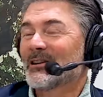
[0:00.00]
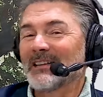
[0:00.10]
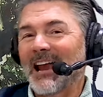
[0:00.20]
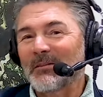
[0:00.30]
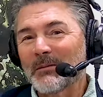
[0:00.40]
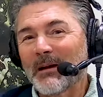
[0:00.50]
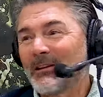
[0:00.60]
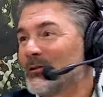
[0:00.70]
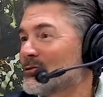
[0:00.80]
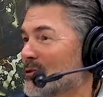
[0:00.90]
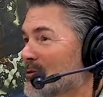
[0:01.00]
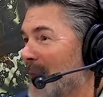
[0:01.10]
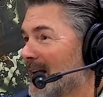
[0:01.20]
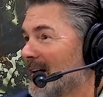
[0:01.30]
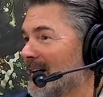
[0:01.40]
Because everybody who shoots
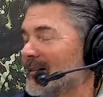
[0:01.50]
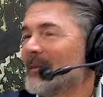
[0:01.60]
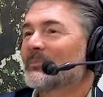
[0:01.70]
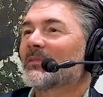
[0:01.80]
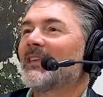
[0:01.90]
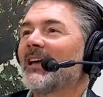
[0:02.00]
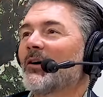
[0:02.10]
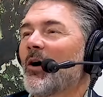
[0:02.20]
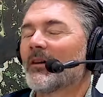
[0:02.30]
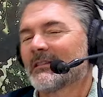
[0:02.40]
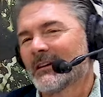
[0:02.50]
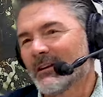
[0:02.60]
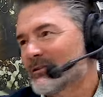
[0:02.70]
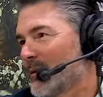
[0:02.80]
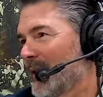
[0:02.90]
my gun, they call it, the
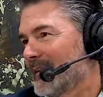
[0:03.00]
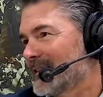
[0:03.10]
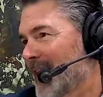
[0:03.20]
gun's so heavy, it's